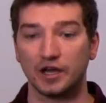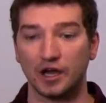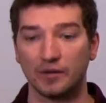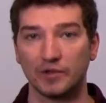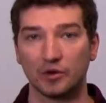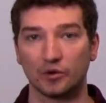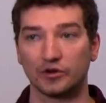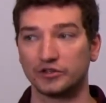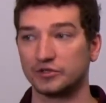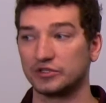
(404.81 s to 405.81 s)
in
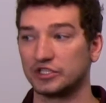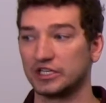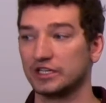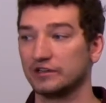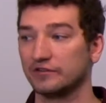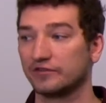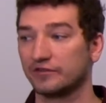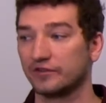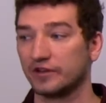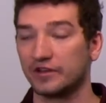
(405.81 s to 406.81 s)
order to achieve